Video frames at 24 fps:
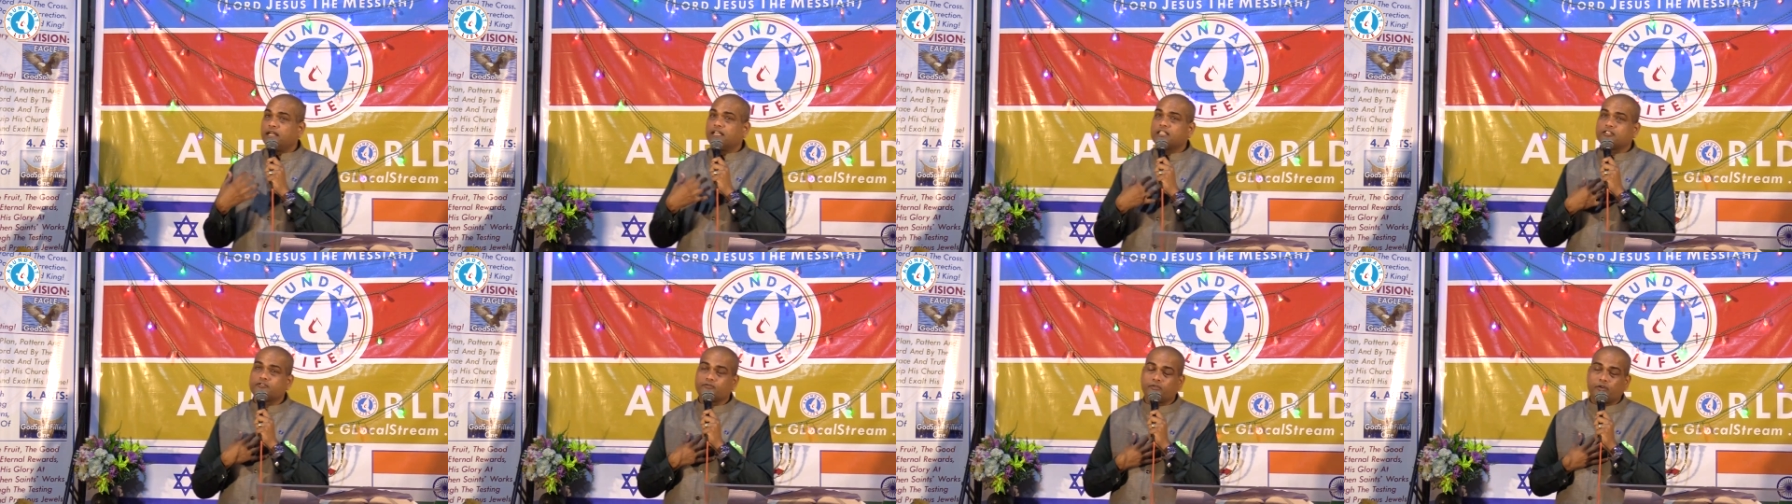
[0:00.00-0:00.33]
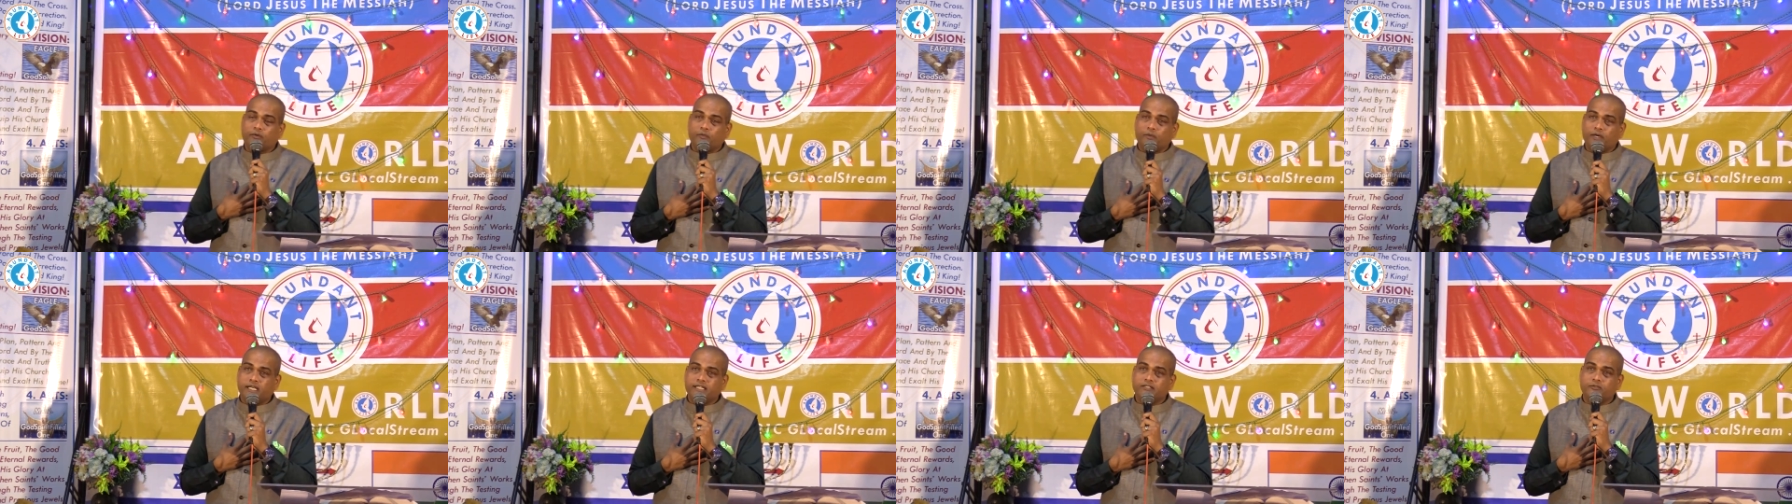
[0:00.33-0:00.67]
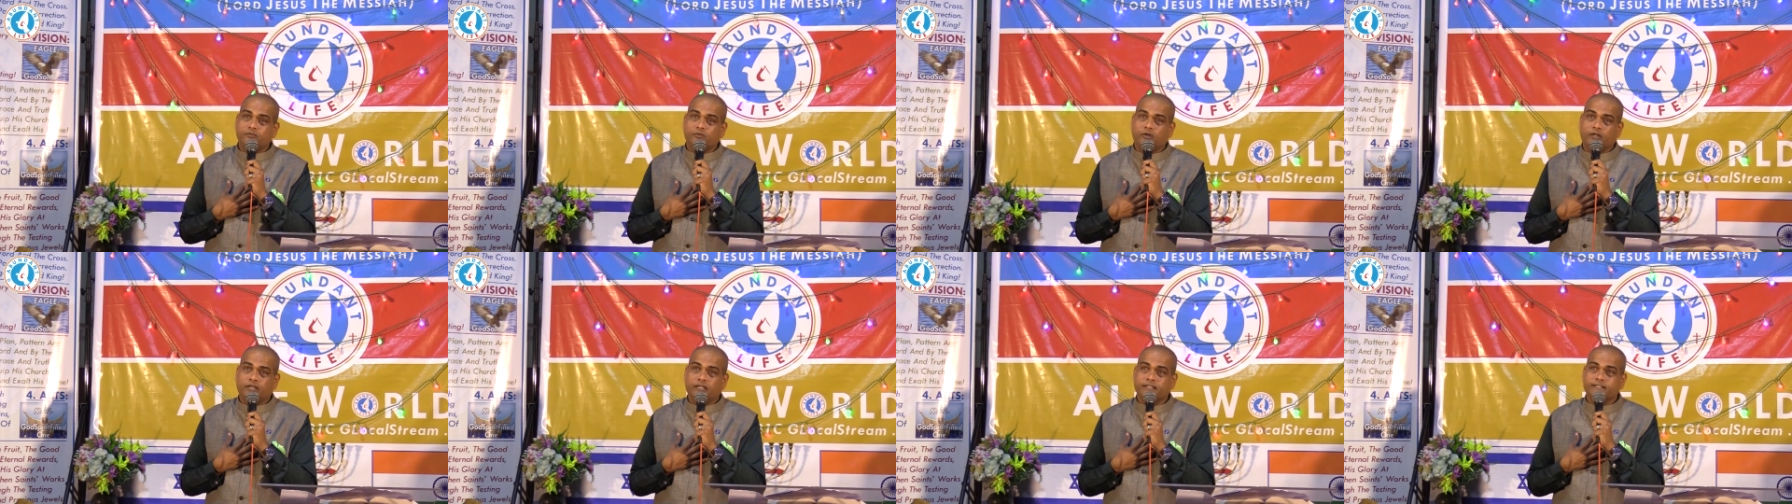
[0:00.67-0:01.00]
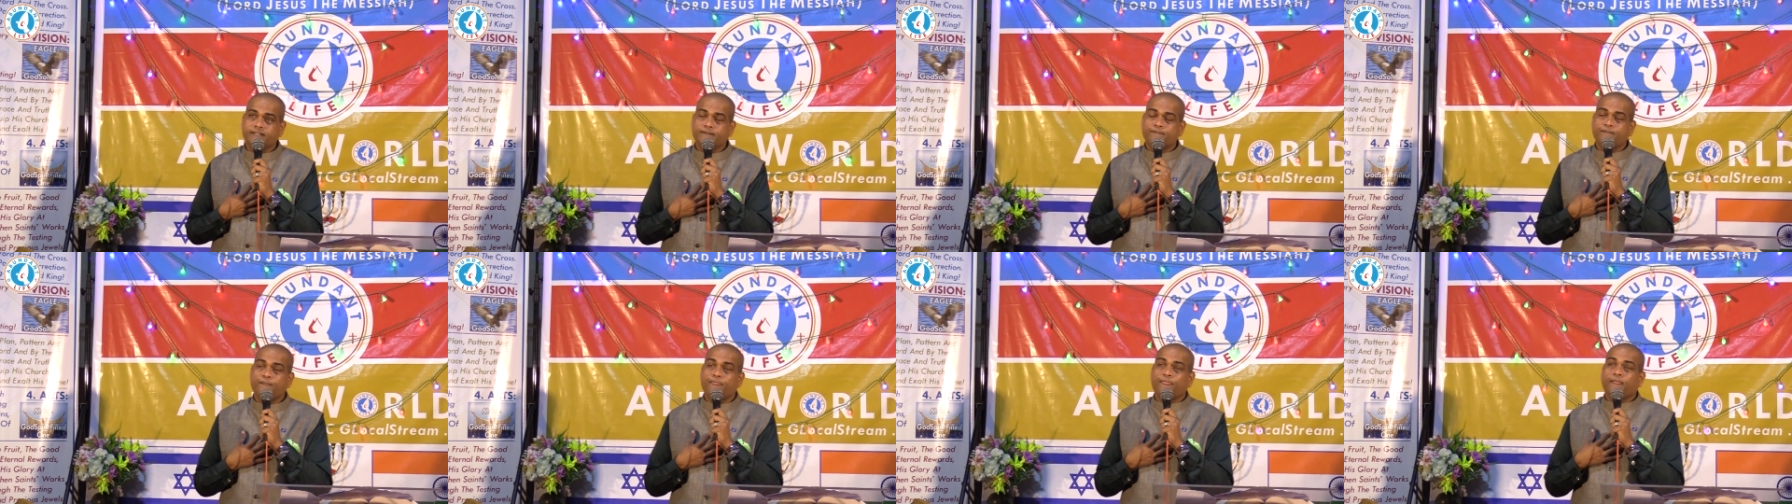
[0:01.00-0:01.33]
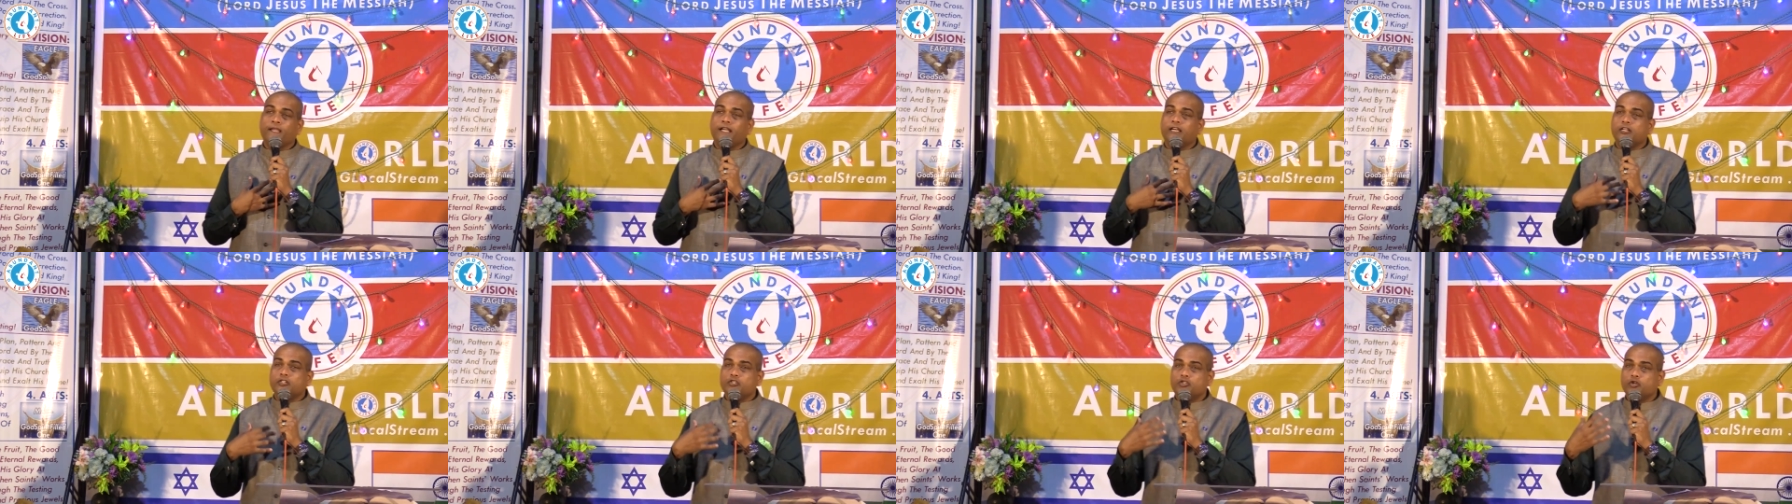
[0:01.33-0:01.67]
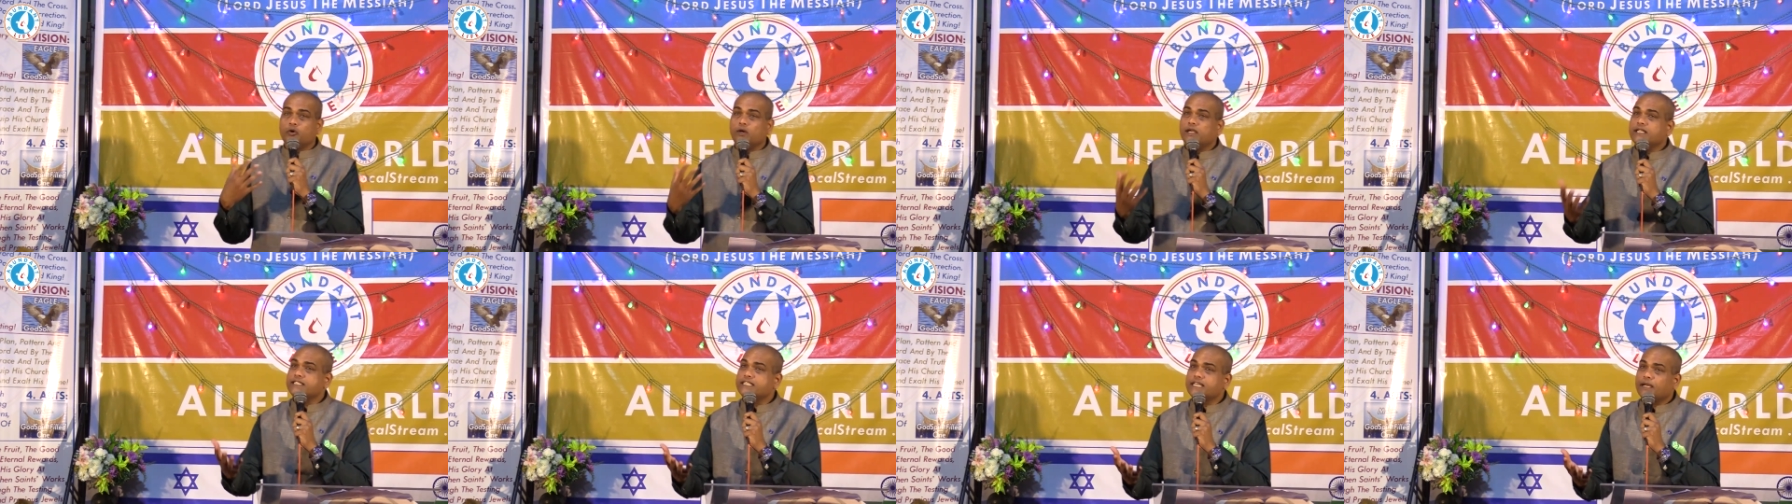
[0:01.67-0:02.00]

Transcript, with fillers: well as for us was. Joel